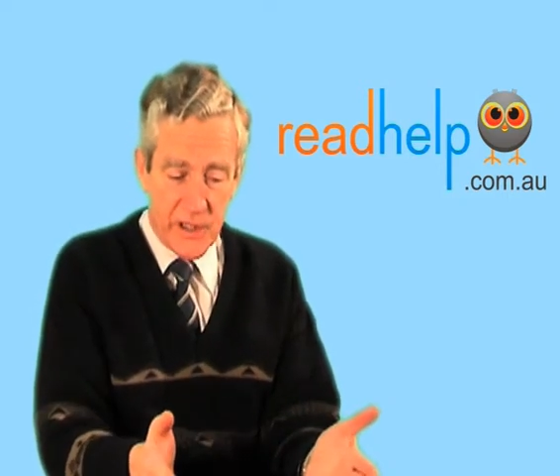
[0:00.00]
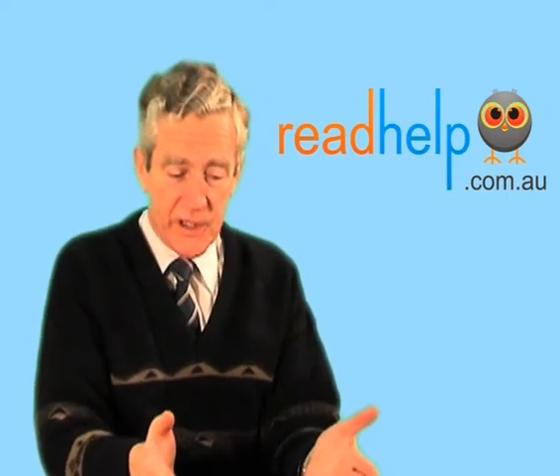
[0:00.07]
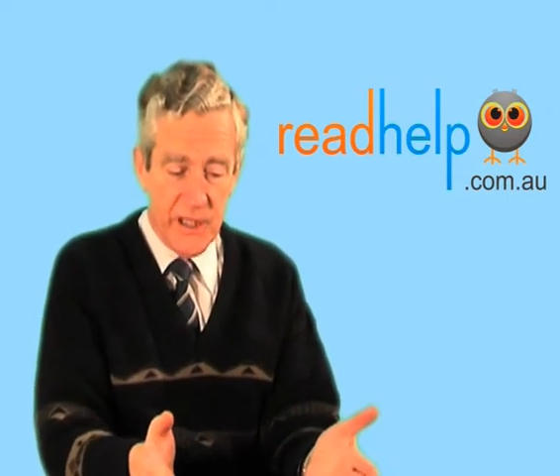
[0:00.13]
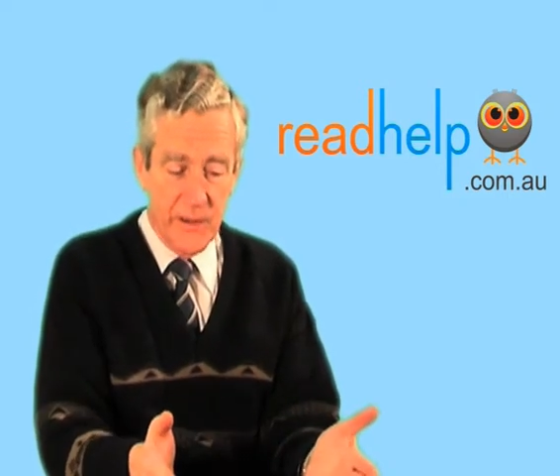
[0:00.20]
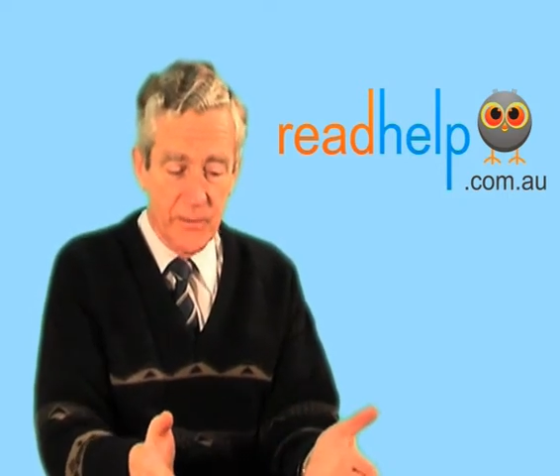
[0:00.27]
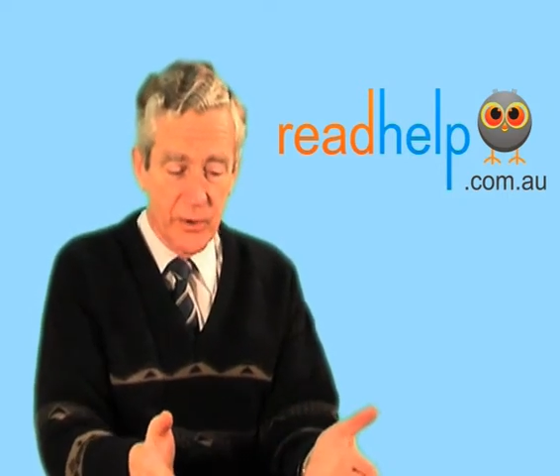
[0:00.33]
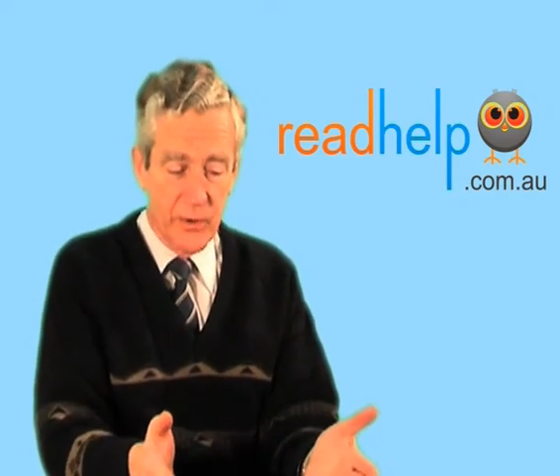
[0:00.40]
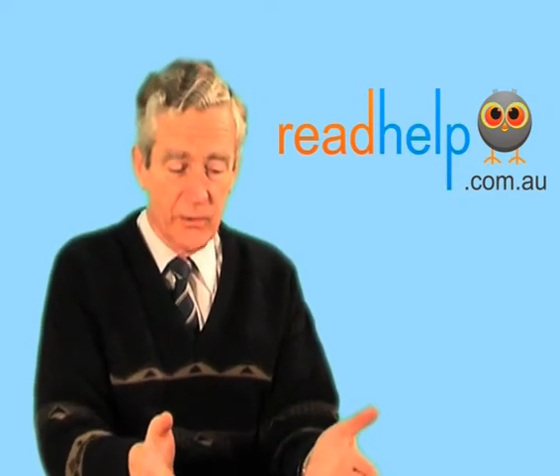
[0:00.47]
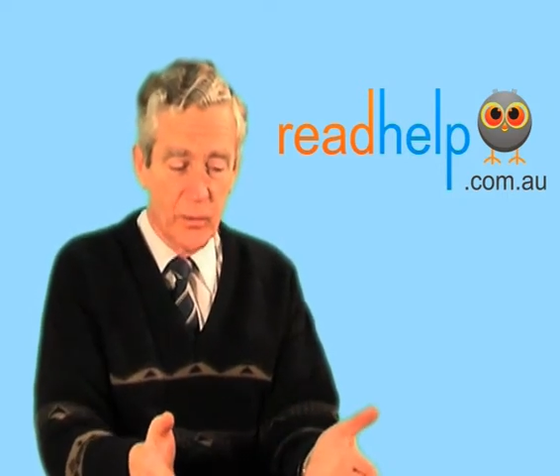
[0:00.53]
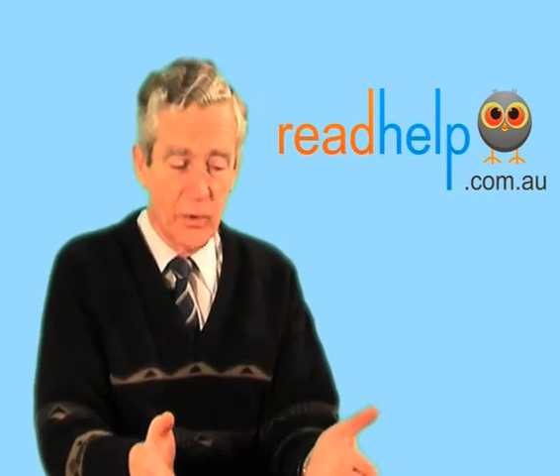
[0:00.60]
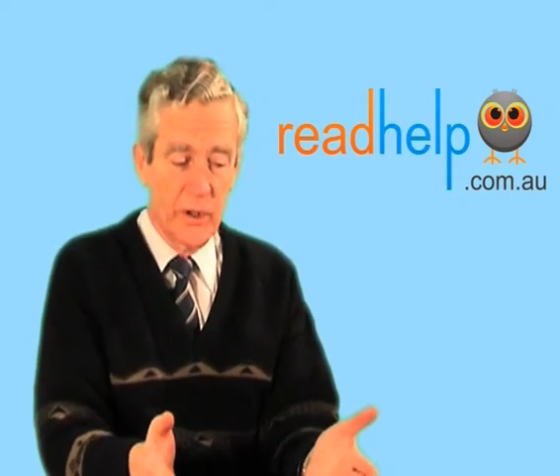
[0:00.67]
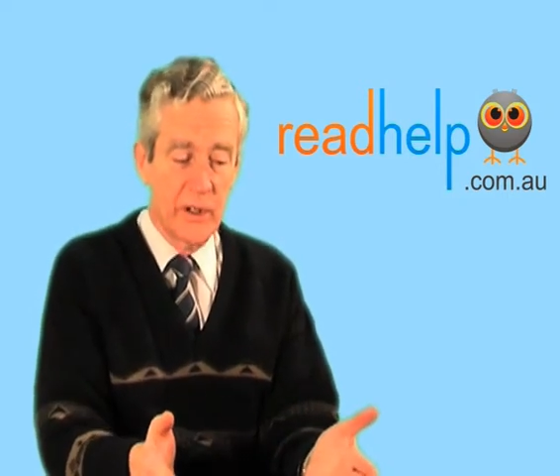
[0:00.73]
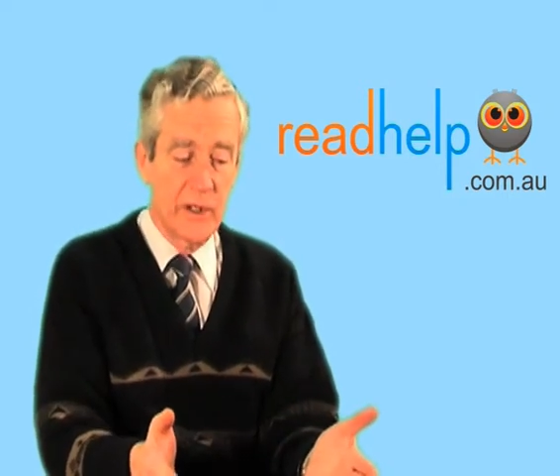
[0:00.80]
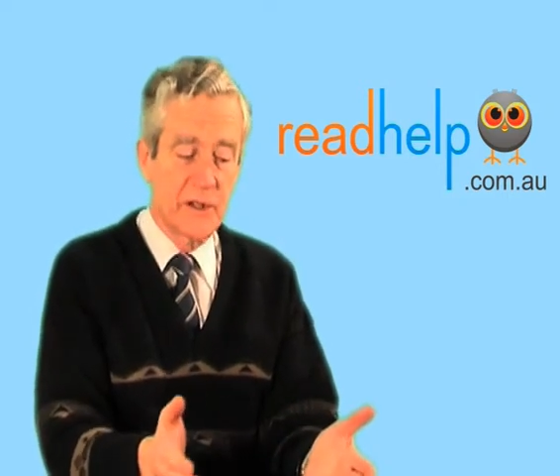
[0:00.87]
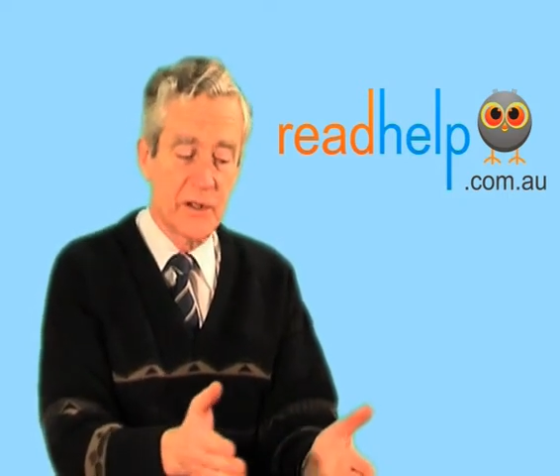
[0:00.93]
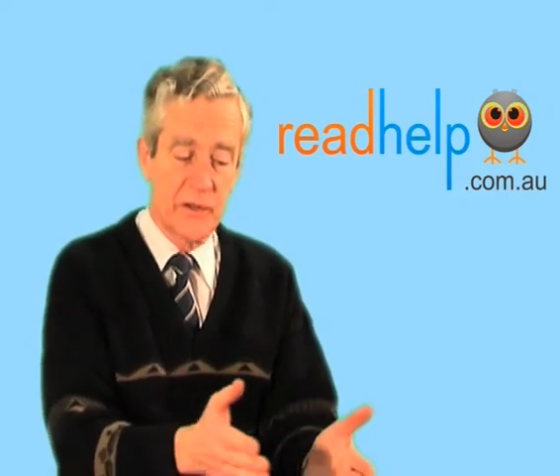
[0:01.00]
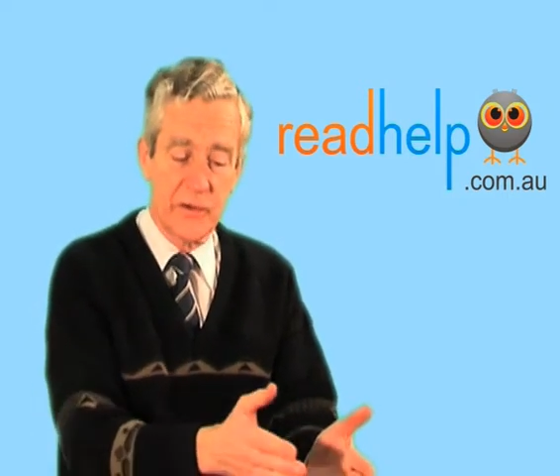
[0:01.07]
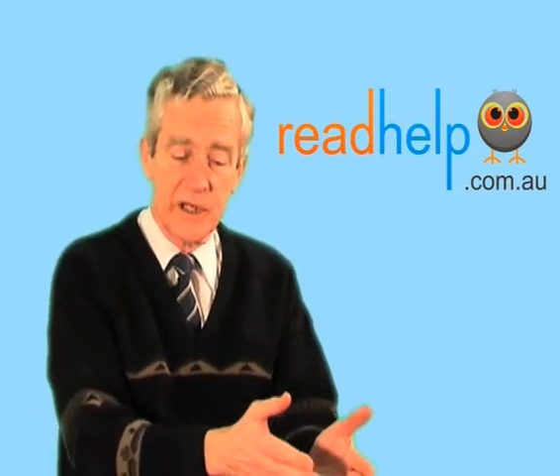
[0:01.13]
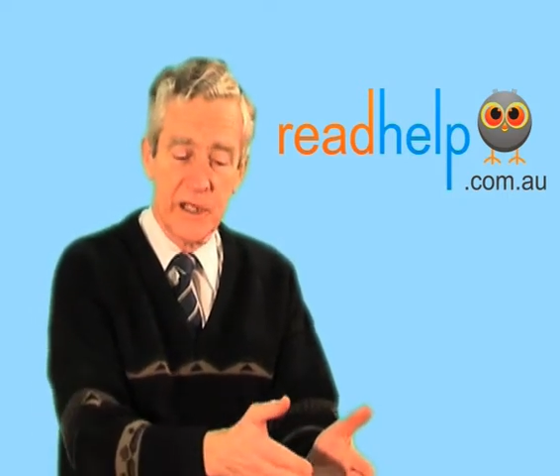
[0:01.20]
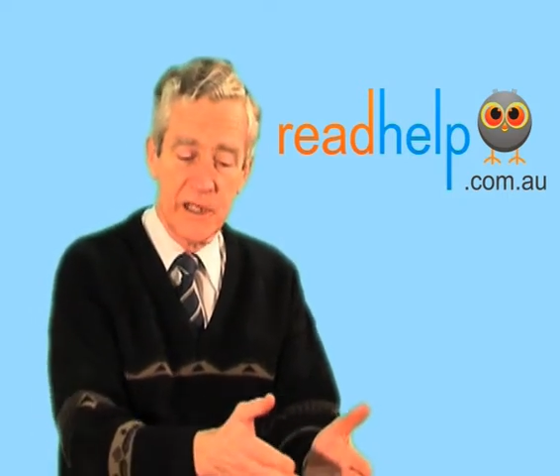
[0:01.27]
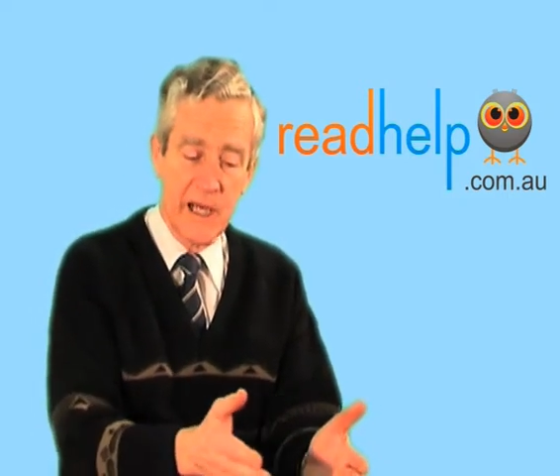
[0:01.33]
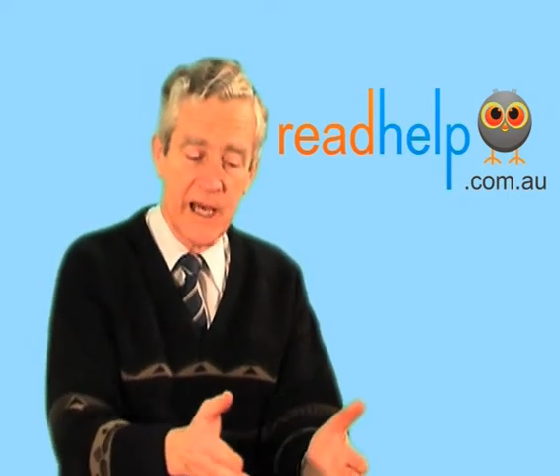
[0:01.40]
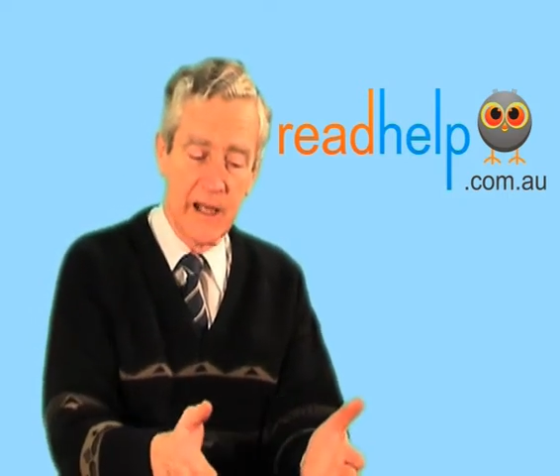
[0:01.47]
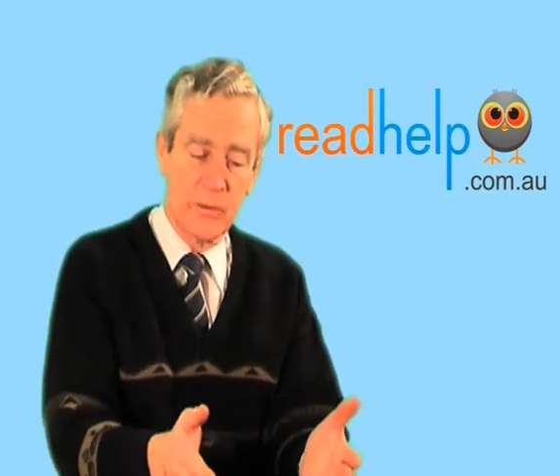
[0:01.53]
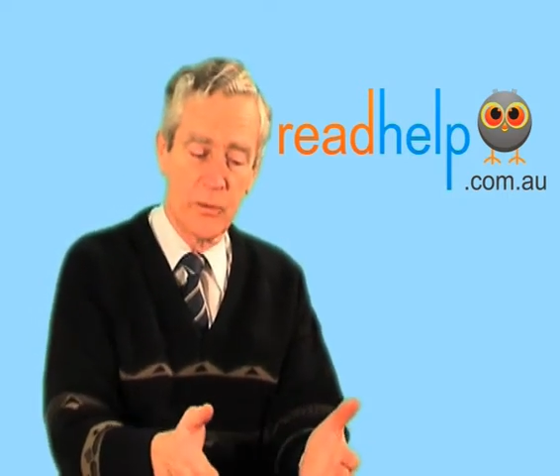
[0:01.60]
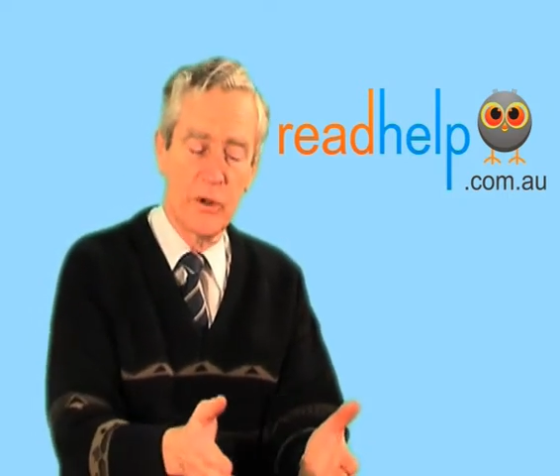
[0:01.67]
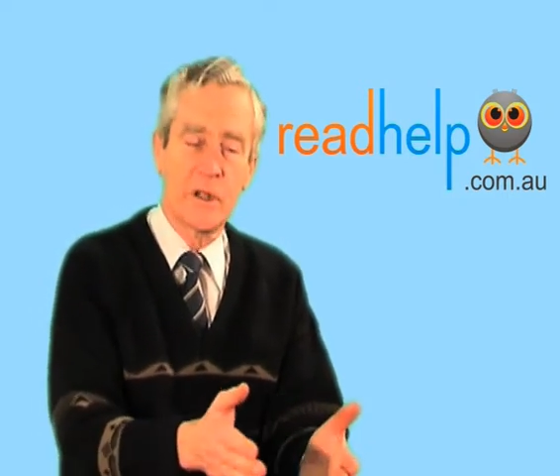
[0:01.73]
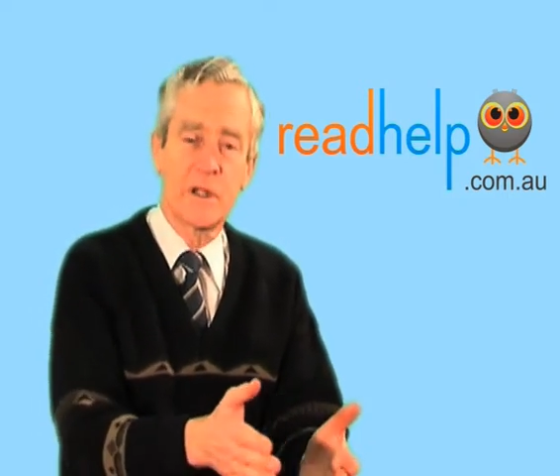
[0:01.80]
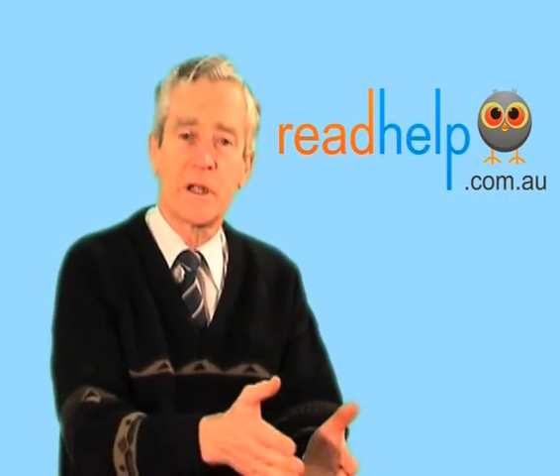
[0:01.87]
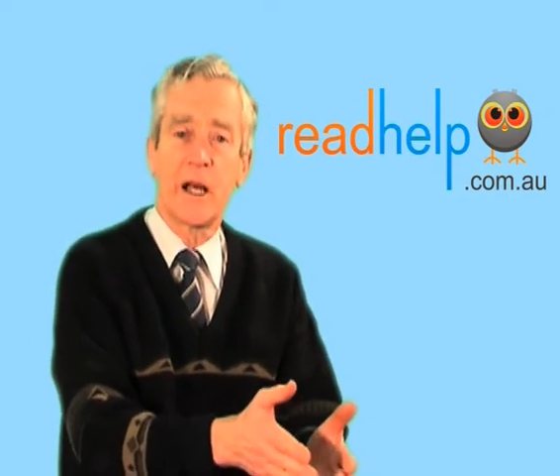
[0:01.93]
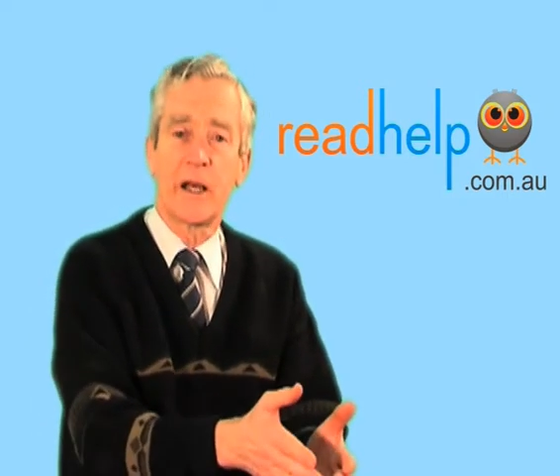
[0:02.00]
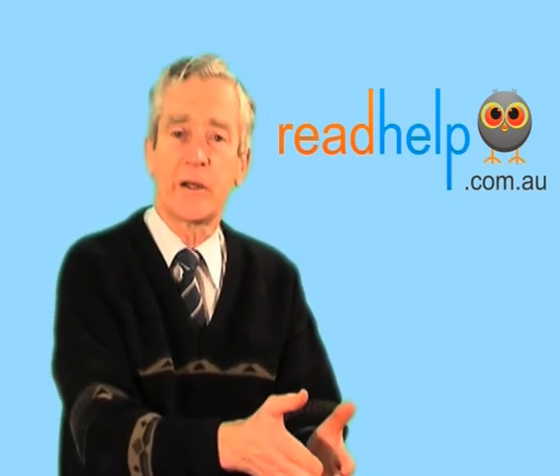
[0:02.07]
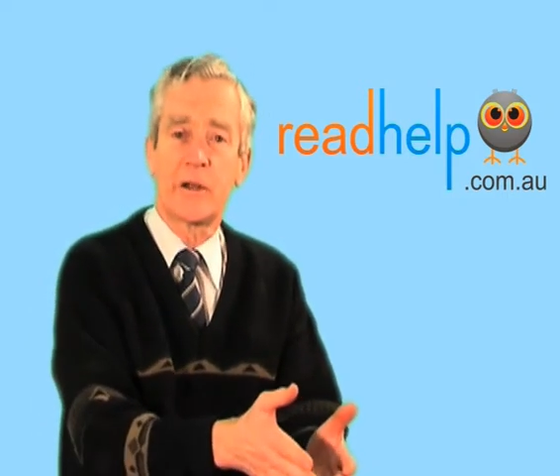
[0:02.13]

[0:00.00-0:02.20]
simple words, 3-sound words like